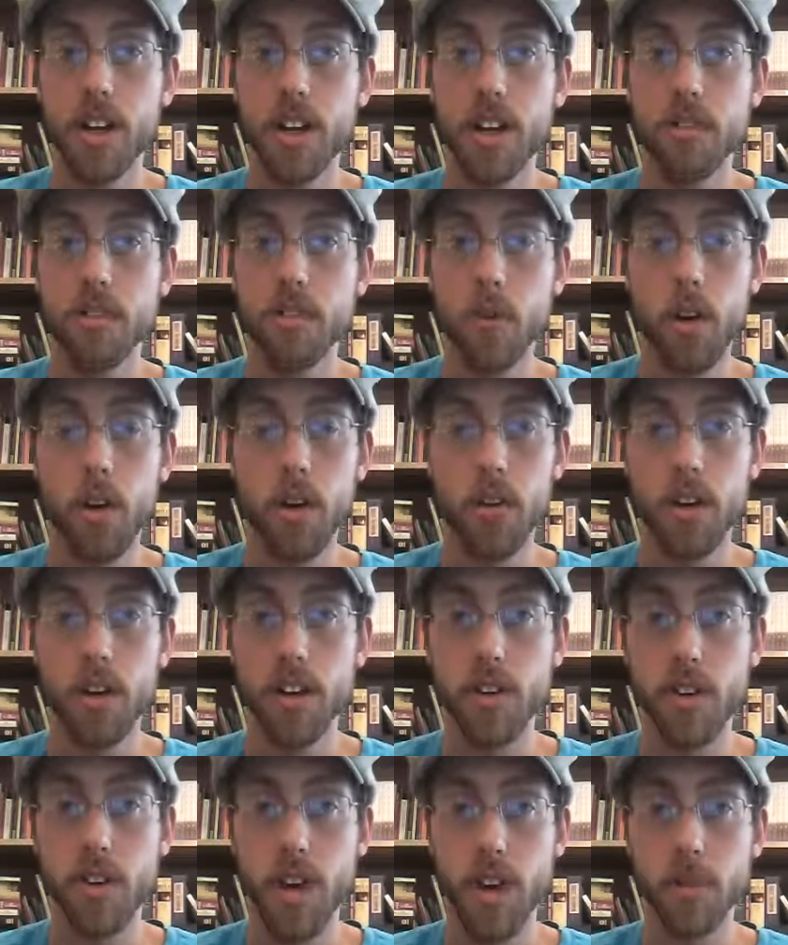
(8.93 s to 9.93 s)
If you
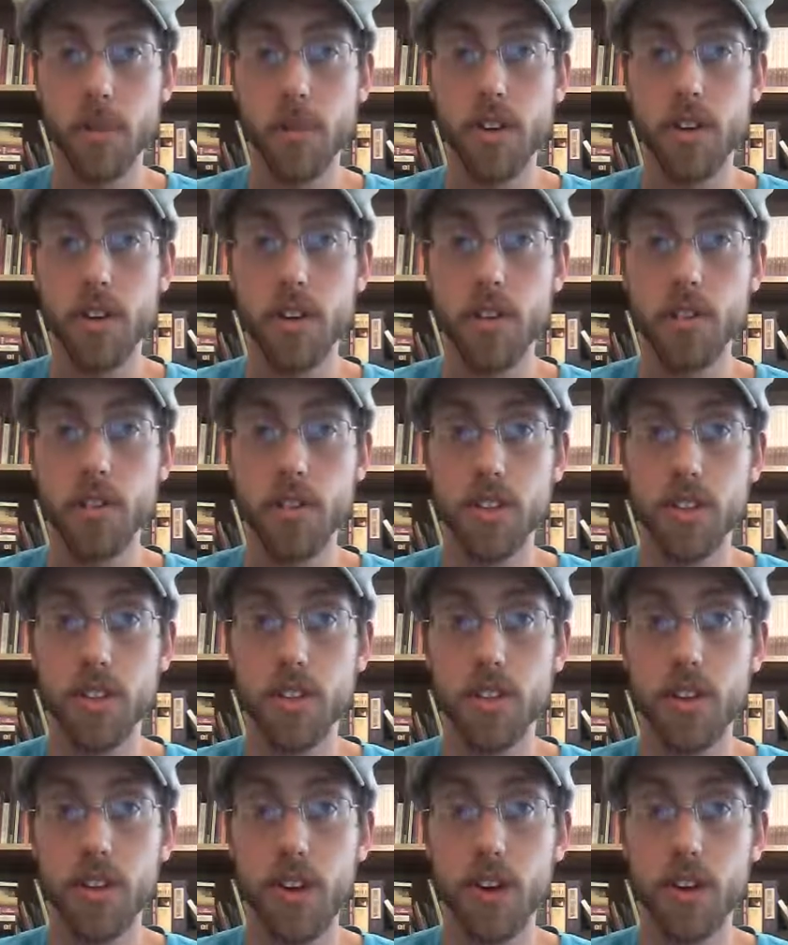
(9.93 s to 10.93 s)
already know how to play acoustic
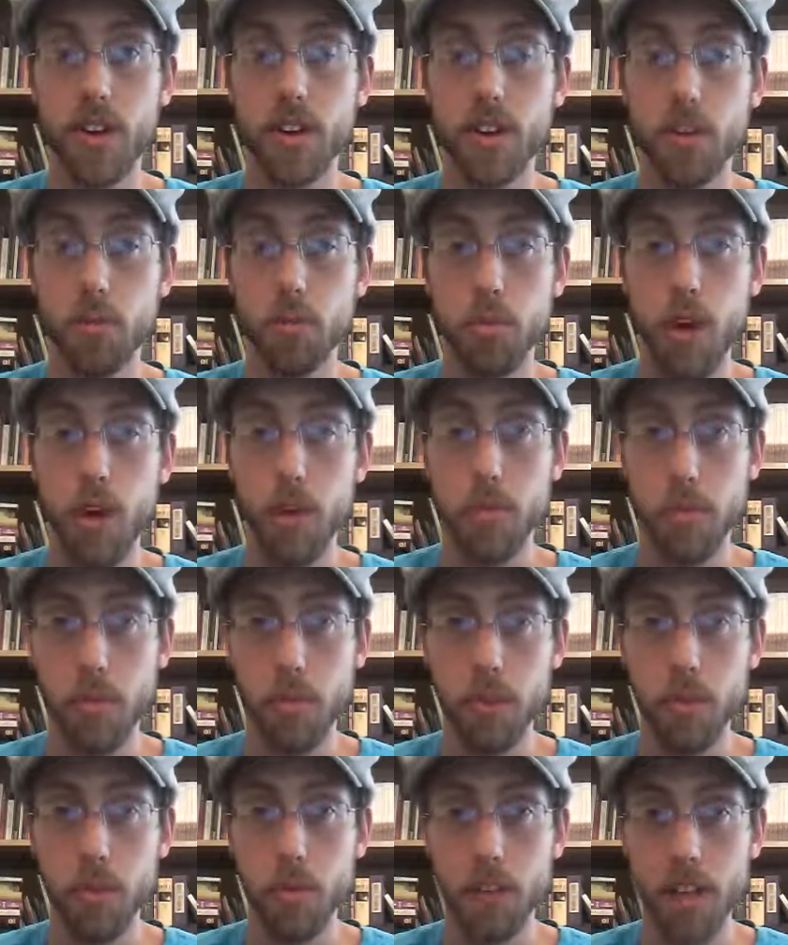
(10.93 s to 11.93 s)
guitar, you
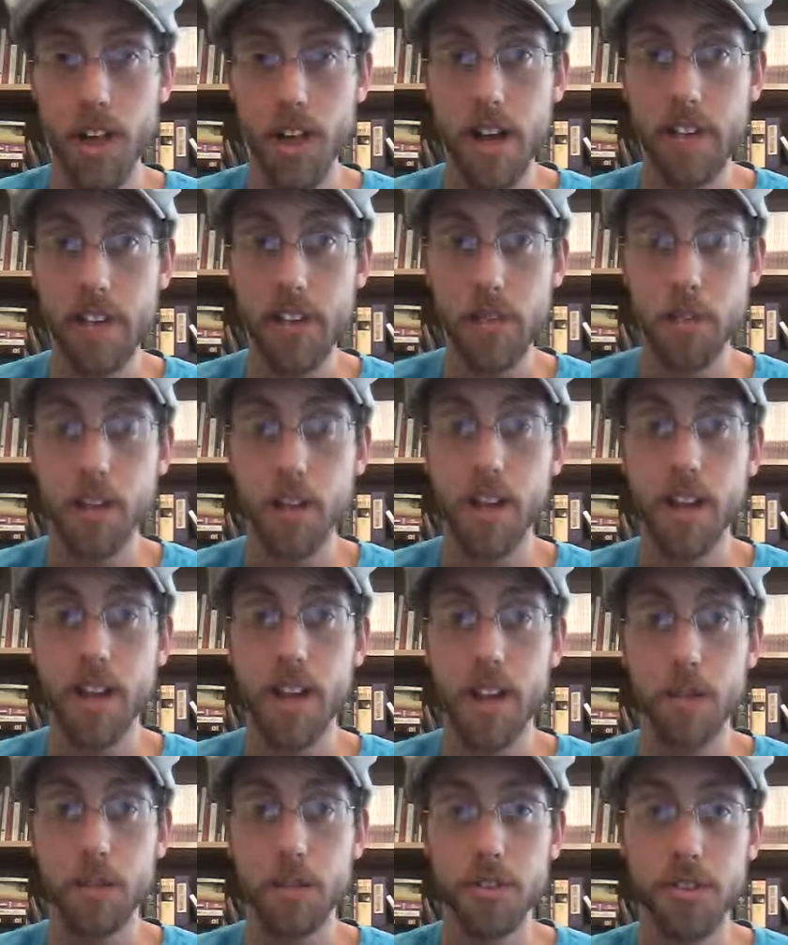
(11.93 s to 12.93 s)
probably will laugh at me at
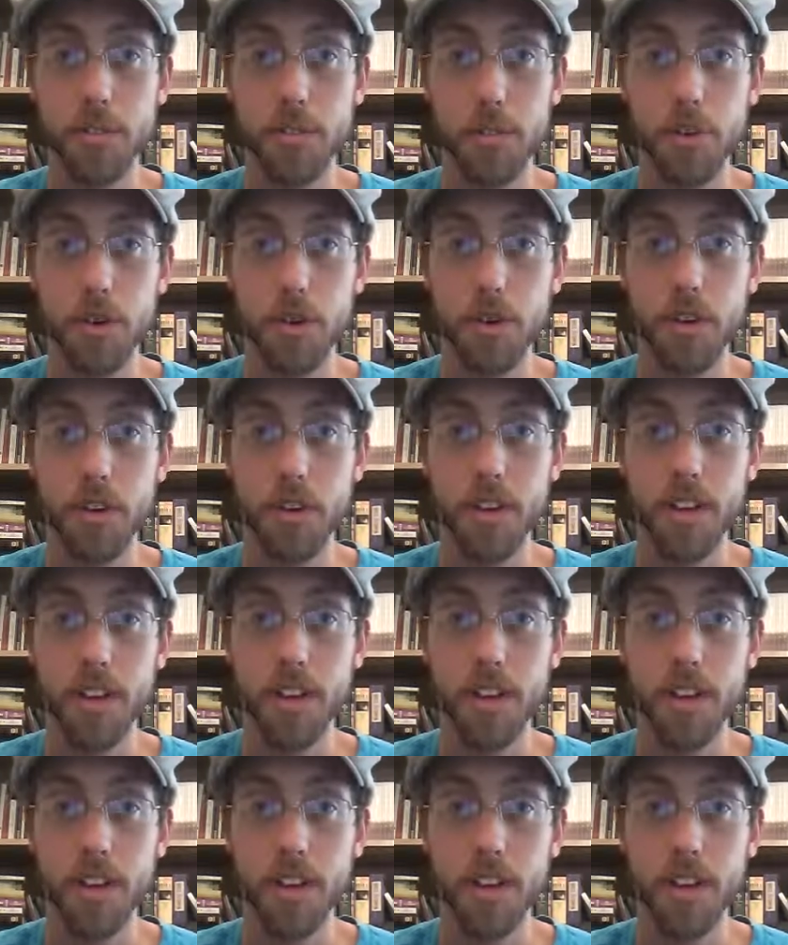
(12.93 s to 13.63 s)
how simple